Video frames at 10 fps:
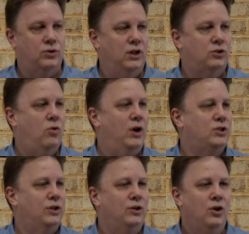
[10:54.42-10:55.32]
this
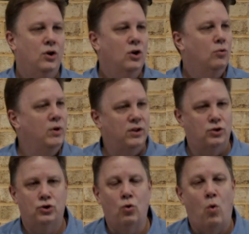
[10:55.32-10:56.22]
question with a
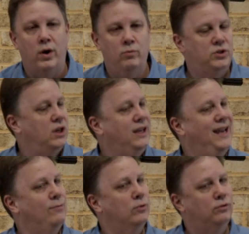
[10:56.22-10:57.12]
story, which
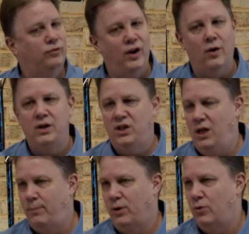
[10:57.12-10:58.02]
again was very
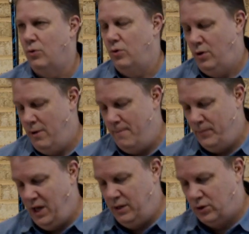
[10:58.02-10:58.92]
typical
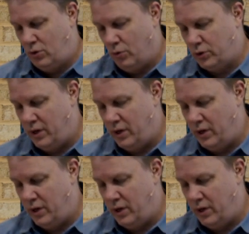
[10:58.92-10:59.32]
in this culture.